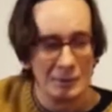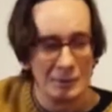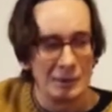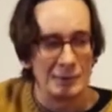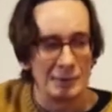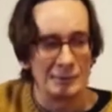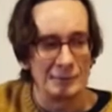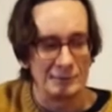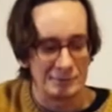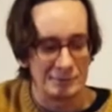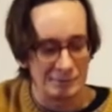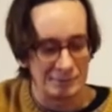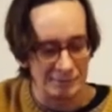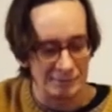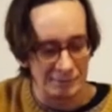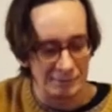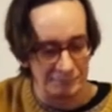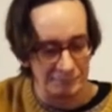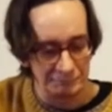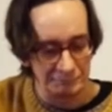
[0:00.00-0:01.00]
And that's
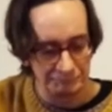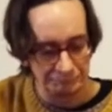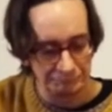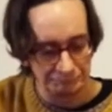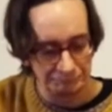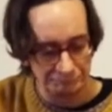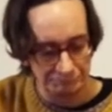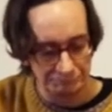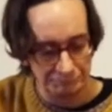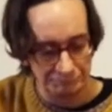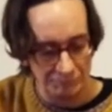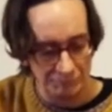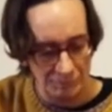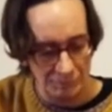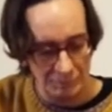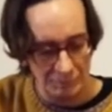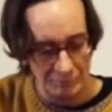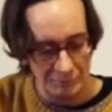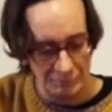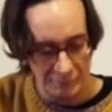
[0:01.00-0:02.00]
so
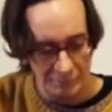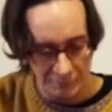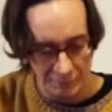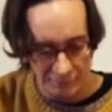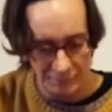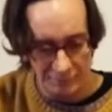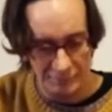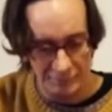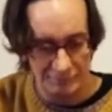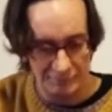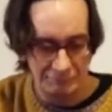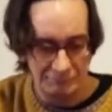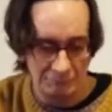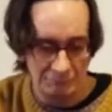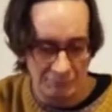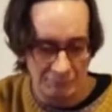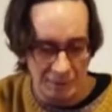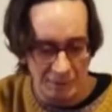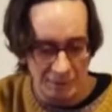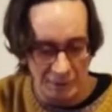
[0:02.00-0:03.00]
that's
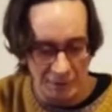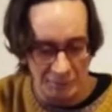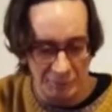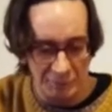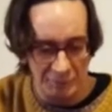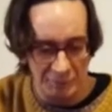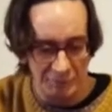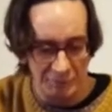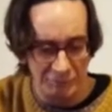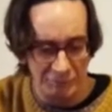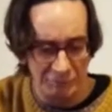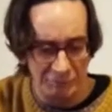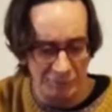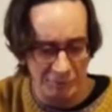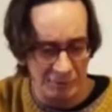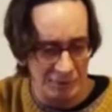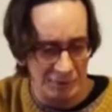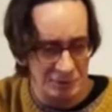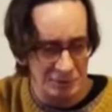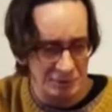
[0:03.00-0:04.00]
an element of
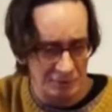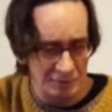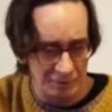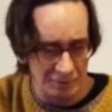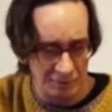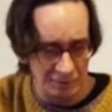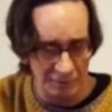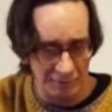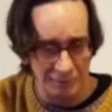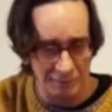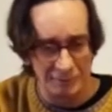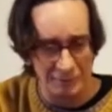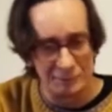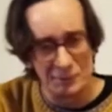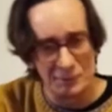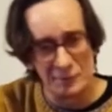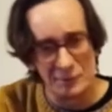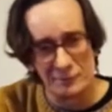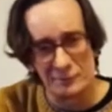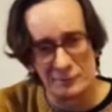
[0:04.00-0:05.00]
improvisation in the
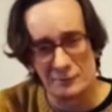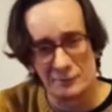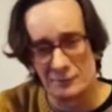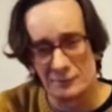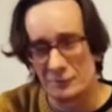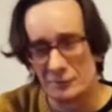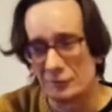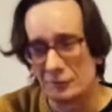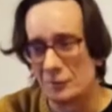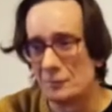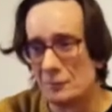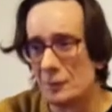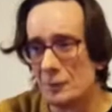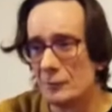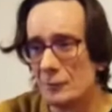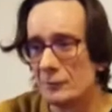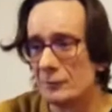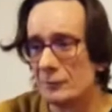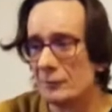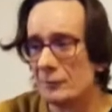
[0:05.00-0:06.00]
piece I've
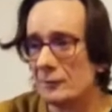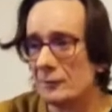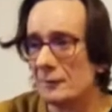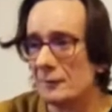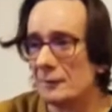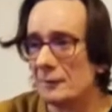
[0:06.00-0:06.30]
composed.